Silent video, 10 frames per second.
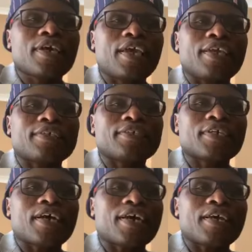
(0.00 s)
and
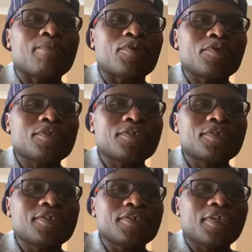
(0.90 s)
I am not
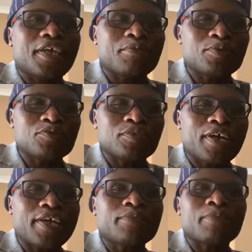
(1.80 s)
able to
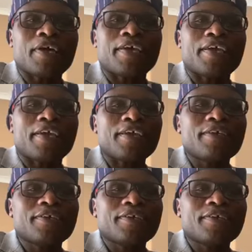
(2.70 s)
cut my hair